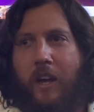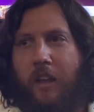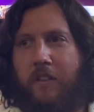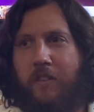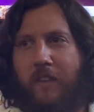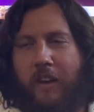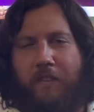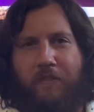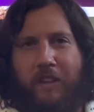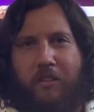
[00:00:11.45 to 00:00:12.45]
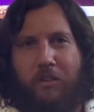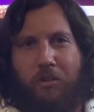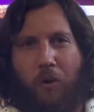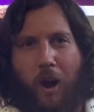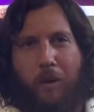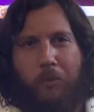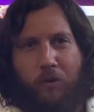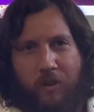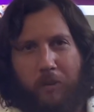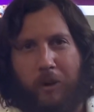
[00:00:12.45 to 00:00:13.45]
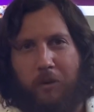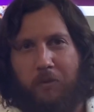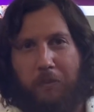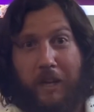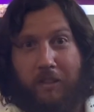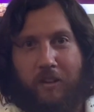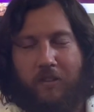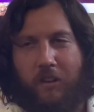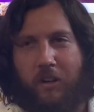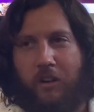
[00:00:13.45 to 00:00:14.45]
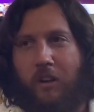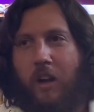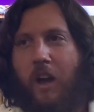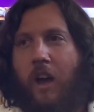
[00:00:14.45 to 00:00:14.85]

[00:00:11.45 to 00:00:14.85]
this is like a vintage crime movie, but it was made this year.